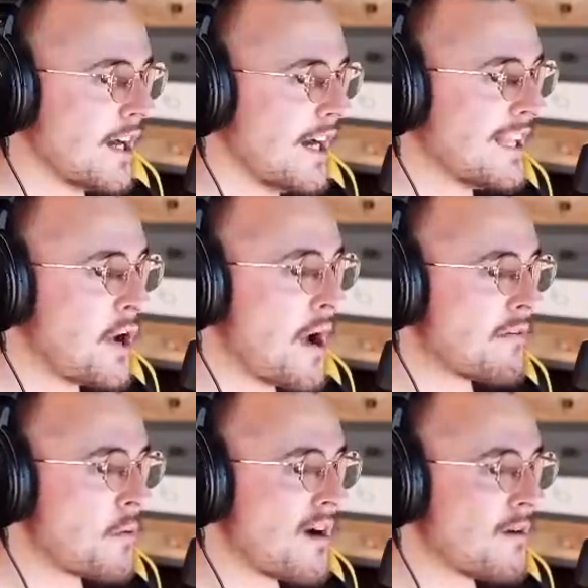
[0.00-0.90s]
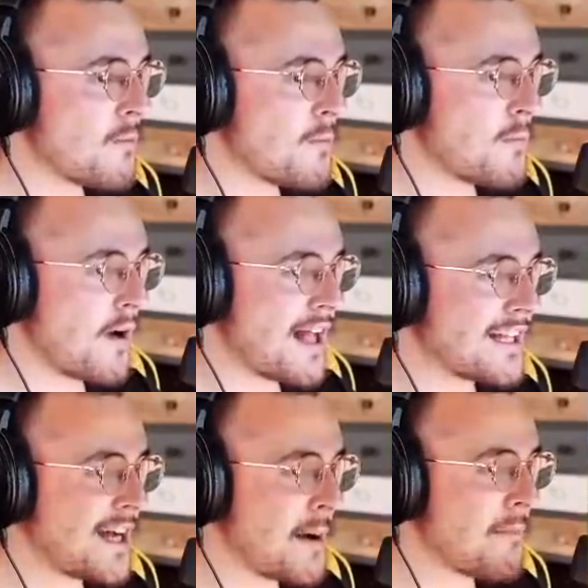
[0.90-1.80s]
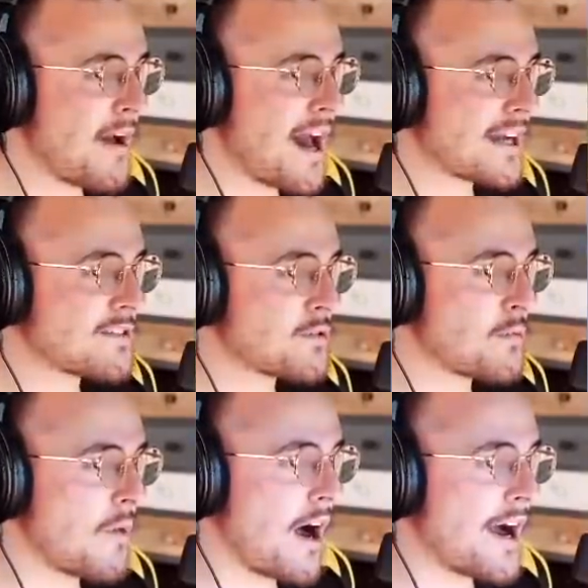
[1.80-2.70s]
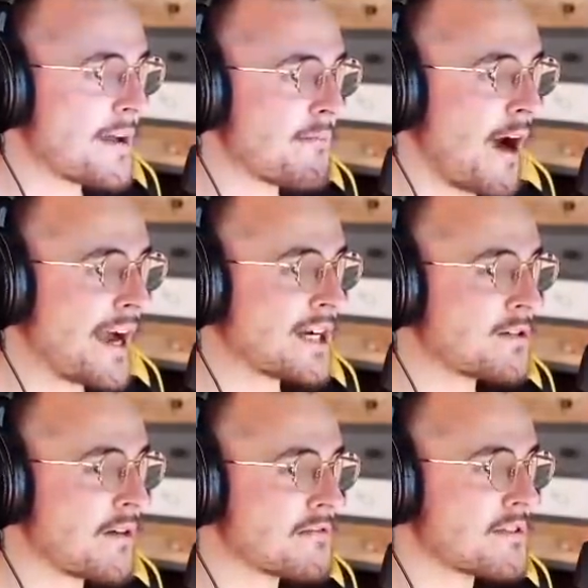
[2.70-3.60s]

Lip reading: Hello everyone, welcome back to my Minecraft